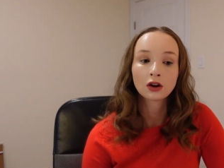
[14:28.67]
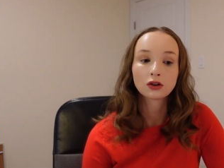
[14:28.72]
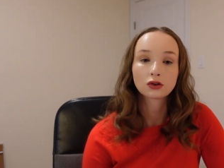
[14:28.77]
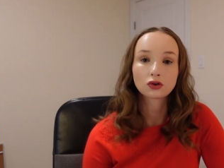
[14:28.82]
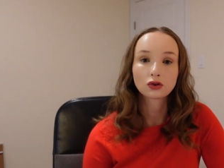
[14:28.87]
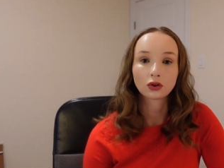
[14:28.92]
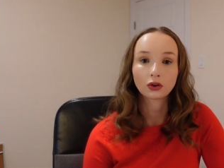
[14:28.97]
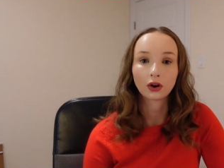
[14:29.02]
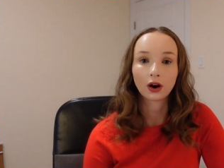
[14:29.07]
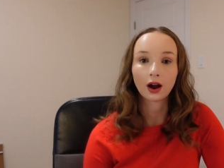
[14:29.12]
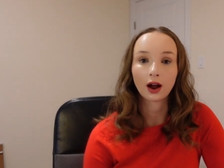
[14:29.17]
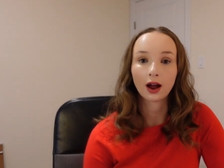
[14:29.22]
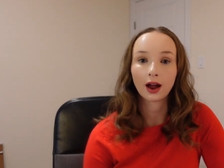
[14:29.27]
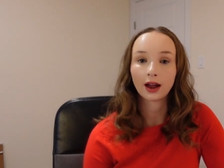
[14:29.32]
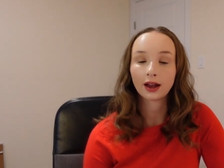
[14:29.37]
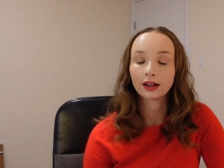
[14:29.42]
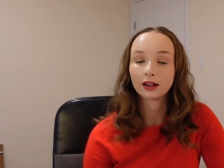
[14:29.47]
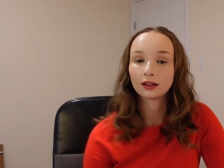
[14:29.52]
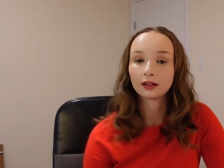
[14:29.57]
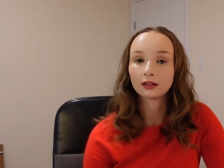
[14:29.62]

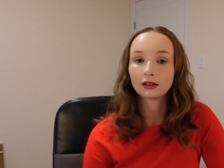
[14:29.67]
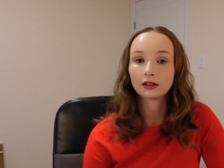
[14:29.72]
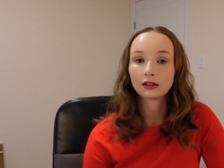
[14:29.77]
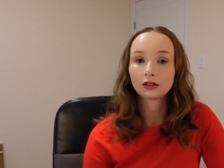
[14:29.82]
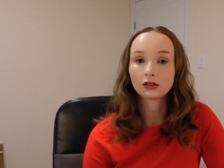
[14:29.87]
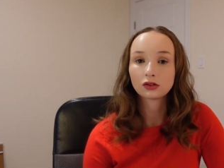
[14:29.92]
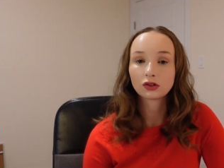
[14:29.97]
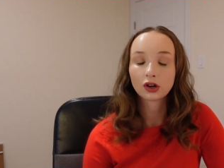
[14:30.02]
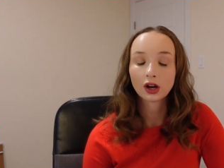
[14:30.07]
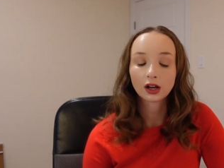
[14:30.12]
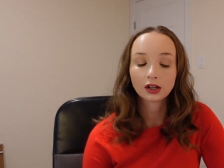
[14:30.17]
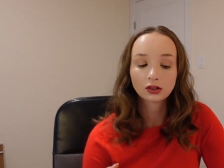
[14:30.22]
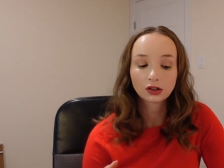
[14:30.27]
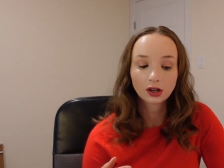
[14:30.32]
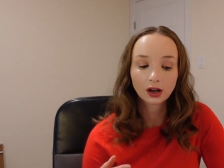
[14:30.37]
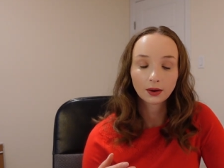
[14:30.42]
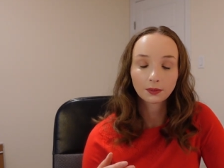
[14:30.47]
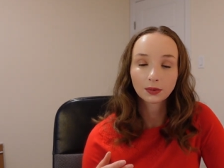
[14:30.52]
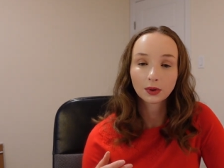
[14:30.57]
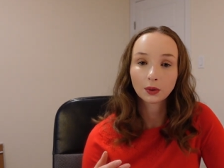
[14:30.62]
Try
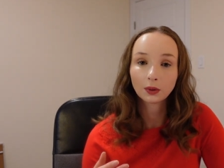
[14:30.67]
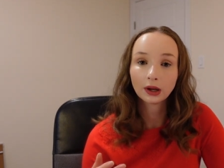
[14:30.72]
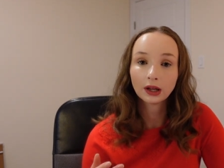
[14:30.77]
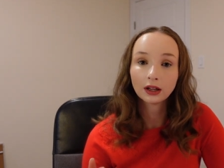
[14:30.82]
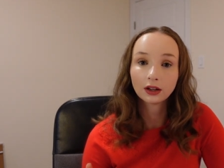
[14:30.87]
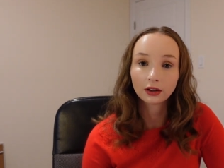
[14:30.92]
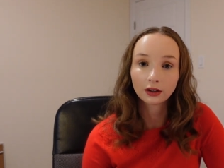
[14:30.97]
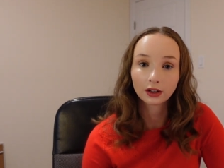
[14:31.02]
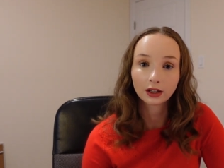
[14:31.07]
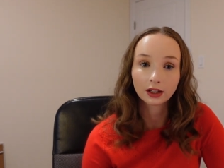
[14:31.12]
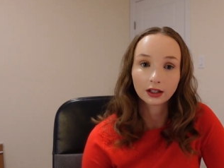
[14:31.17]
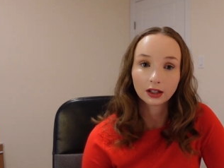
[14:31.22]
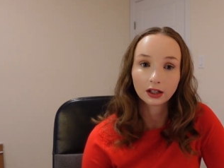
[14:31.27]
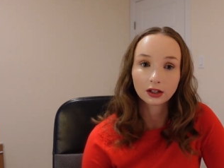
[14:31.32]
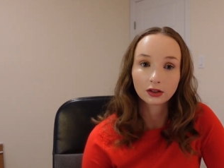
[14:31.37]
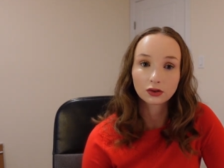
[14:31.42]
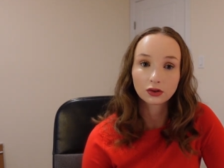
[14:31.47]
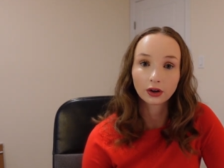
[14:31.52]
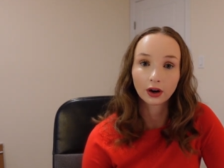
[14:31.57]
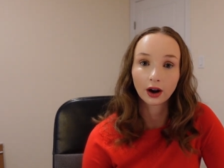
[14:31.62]
changing up the way you're
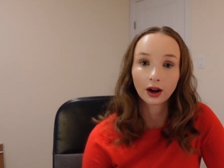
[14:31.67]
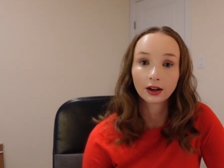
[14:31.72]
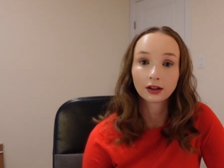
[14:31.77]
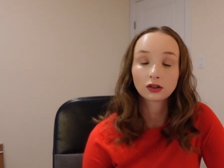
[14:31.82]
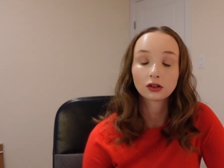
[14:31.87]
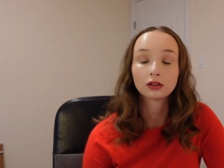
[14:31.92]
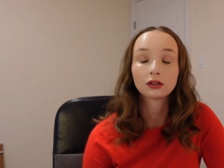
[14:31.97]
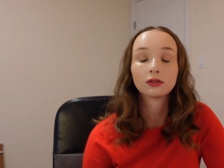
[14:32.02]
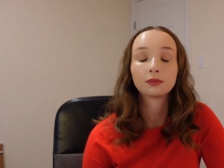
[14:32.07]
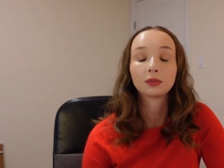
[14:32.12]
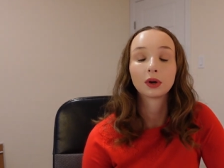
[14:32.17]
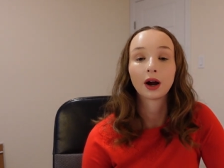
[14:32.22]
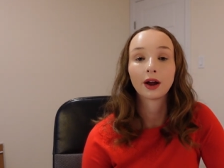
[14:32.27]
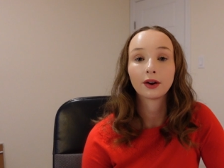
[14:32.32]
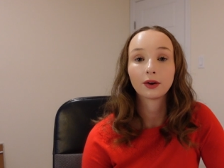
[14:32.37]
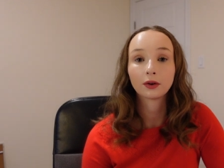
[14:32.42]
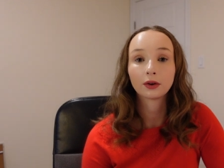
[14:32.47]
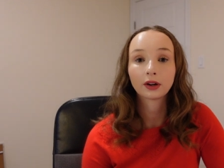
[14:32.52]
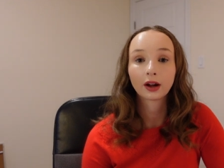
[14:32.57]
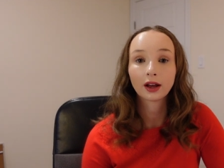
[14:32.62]
eating. Try just
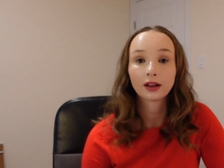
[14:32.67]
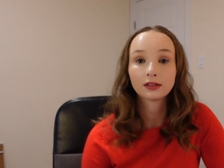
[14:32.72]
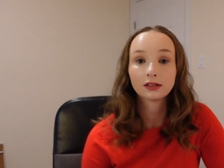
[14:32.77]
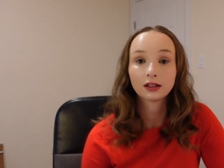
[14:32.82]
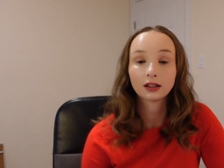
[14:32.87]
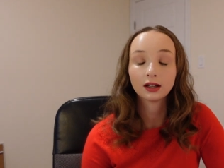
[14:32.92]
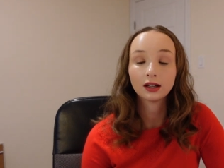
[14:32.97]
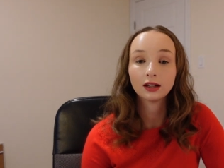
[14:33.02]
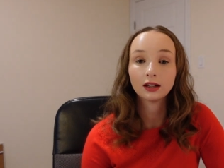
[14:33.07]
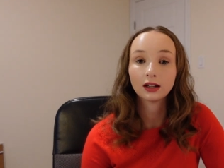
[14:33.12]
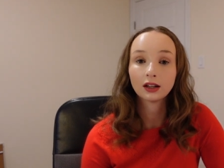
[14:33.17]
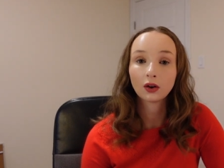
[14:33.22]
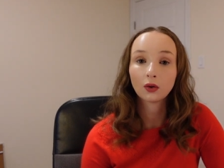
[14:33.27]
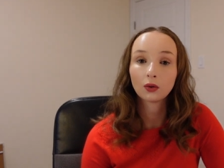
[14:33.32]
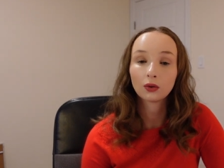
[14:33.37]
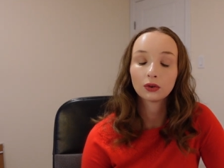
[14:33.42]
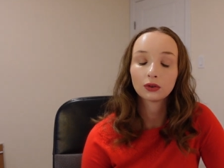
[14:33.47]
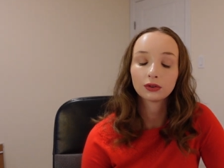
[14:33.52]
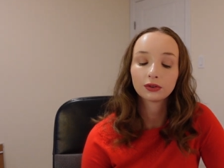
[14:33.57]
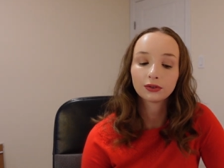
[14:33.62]
prioritizing eating
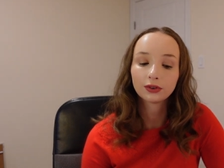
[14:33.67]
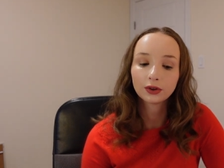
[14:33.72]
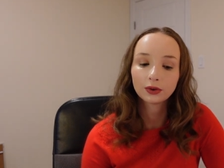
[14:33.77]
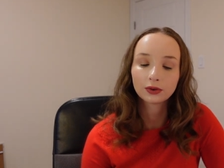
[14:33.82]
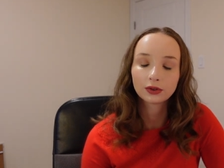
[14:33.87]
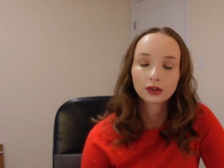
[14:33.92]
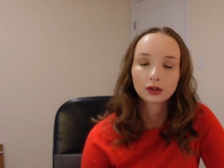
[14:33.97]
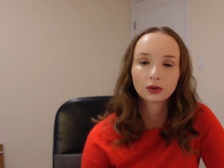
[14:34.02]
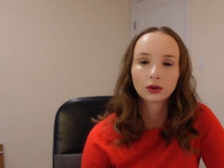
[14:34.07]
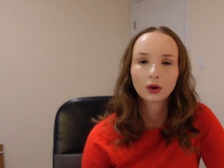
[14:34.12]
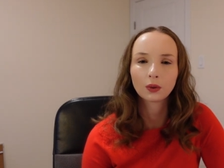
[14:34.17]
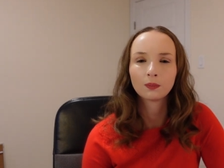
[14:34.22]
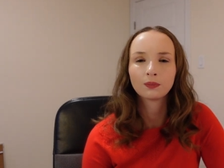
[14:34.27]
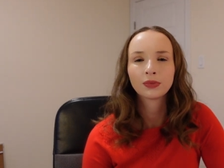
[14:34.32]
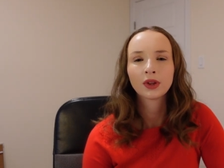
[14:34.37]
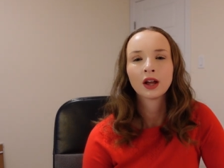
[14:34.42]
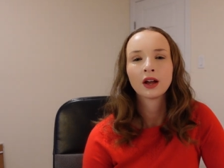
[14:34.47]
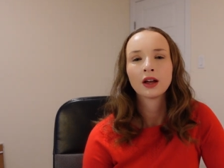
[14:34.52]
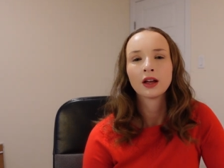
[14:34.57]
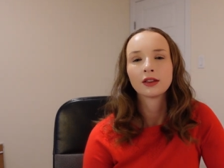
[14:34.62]
whole foods. You know,
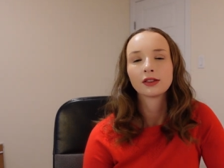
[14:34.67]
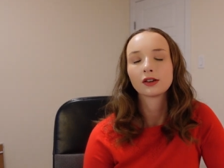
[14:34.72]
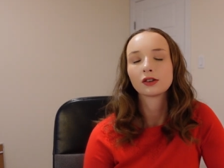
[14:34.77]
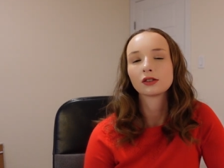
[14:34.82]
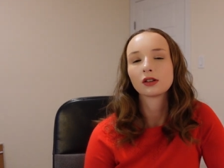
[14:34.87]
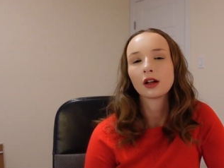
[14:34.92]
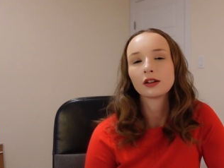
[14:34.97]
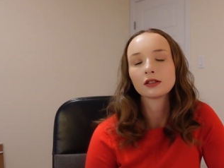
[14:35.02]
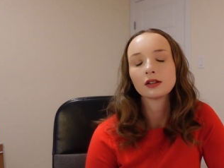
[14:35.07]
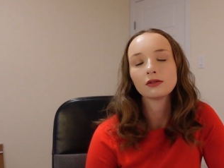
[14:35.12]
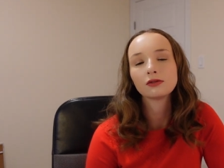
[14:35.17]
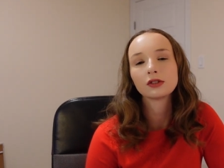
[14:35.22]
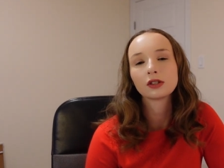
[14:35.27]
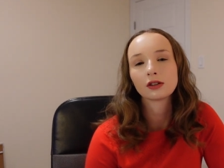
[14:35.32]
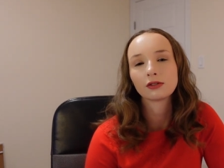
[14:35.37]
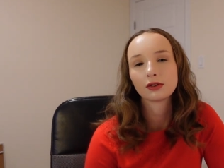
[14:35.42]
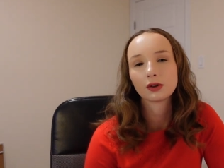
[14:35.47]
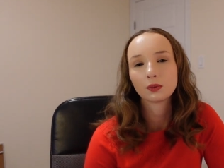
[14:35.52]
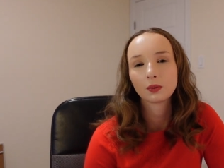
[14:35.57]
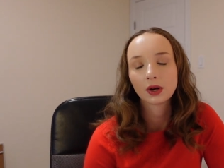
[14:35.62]
there's lots of
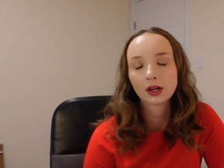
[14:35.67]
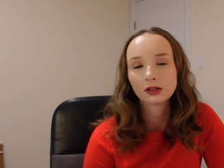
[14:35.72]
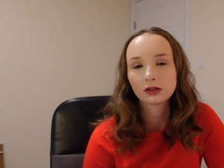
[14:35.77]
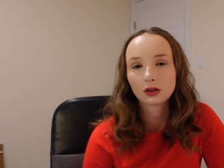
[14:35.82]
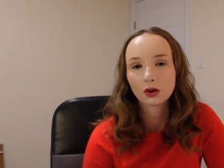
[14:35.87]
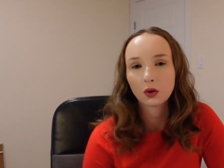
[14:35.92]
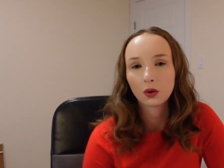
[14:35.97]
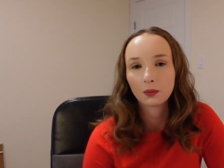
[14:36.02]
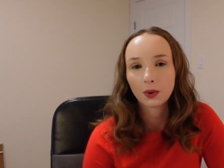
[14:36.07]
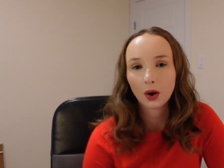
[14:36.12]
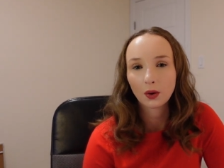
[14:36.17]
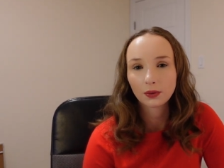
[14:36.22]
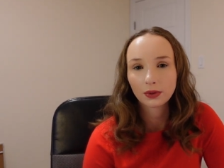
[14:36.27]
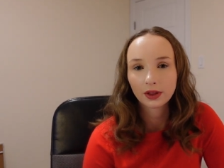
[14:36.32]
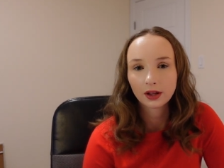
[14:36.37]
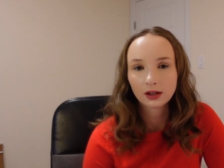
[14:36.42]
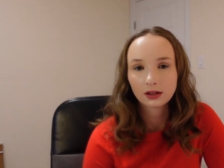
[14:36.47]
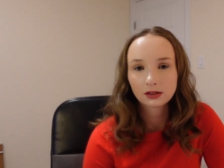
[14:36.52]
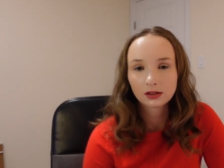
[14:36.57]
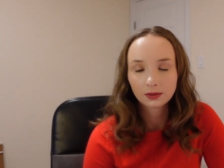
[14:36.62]
different ways to go about
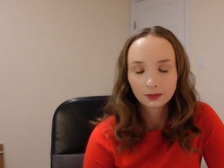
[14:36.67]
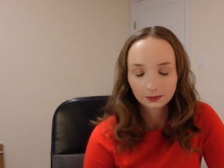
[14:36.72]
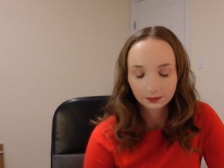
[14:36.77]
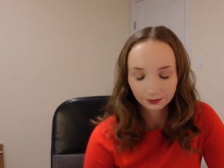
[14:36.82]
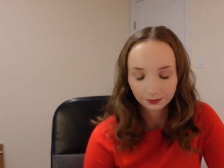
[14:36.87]
things.